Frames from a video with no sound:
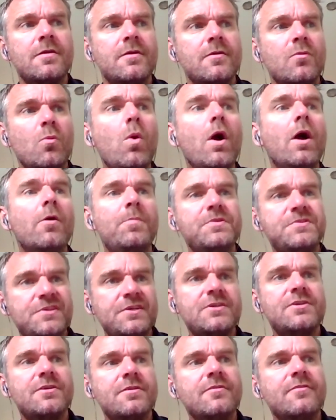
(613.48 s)
well
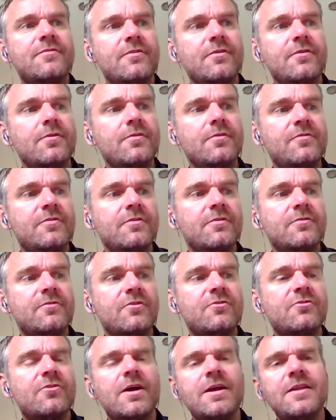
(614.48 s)
positioned to to
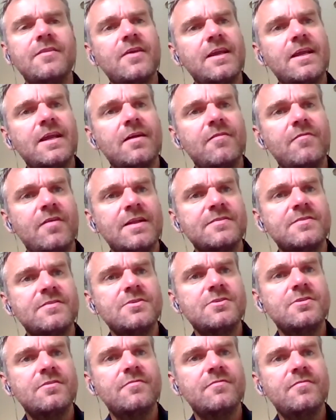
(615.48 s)
to try and take
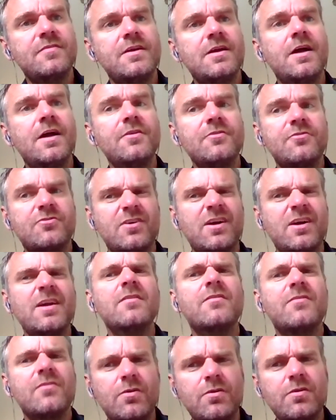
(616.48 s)
advantage of it and
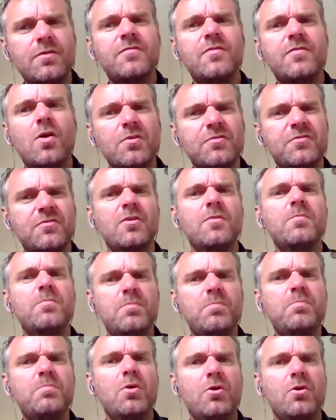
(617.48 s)
try and sort of also